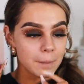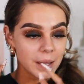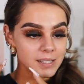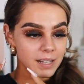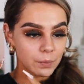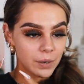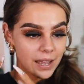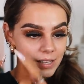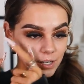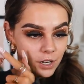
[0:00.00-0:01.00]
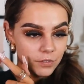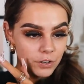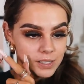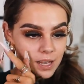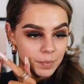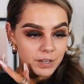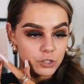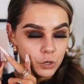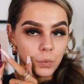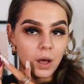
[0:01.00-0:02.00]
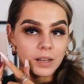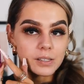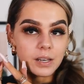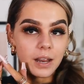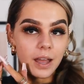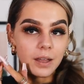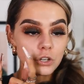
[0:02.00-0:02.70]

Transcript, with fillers: Basically what it is, I don't know if you can but there's two colors in here.